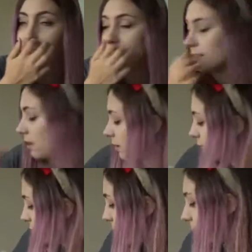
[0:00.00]
kits are
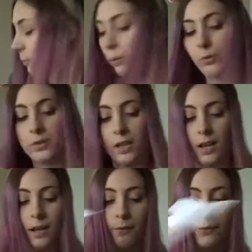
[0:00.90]
super important to
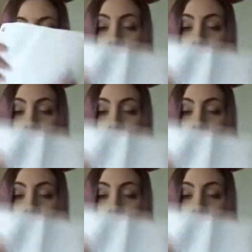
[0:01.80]
have,